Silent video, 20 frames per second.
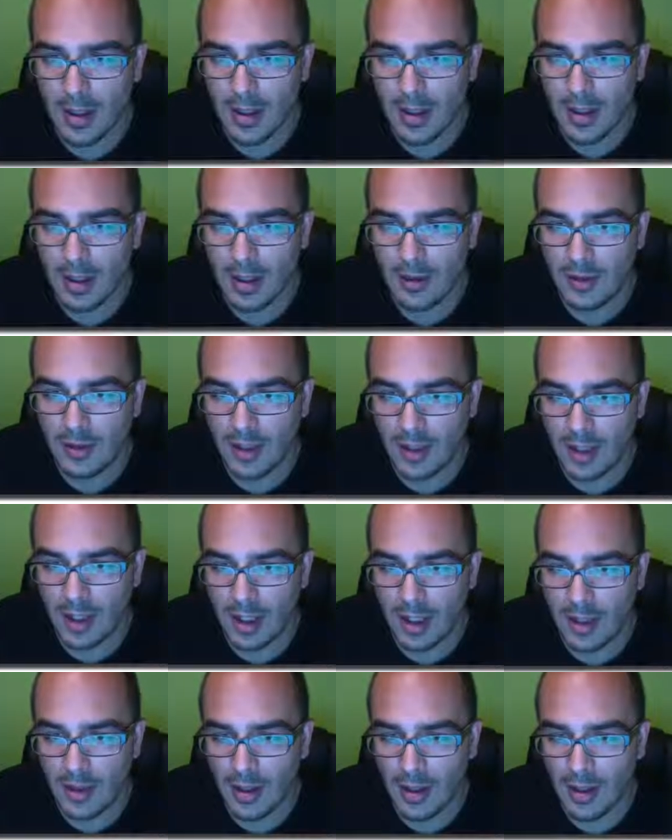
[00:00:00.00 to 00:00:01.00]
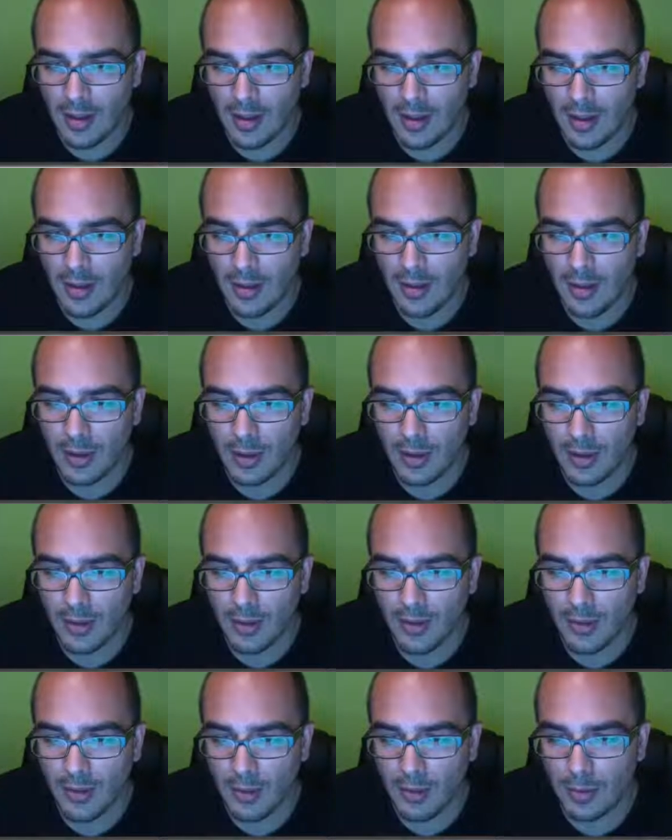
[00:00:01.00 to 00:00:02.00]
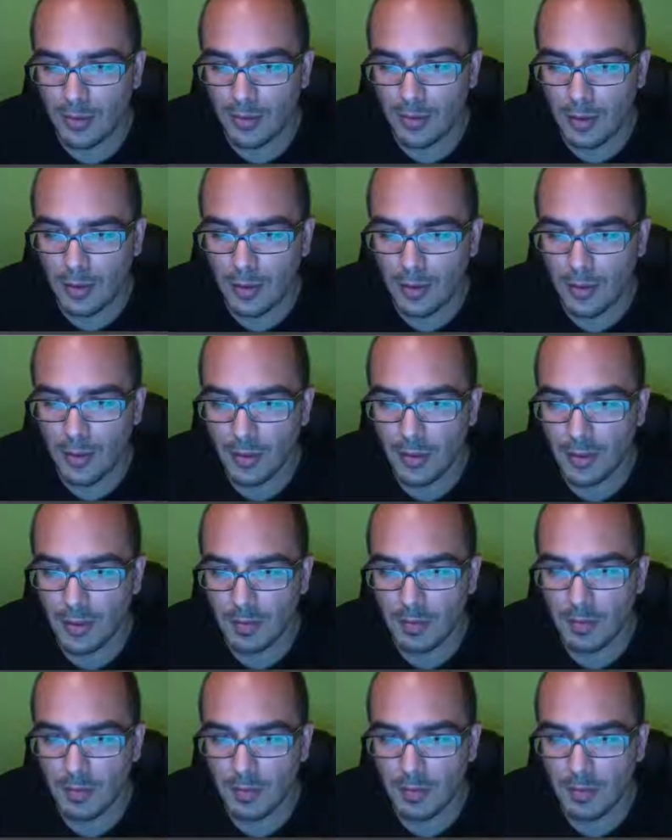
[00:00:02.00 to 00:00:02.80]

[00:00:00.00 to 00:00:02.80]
is that now yet that you did this review,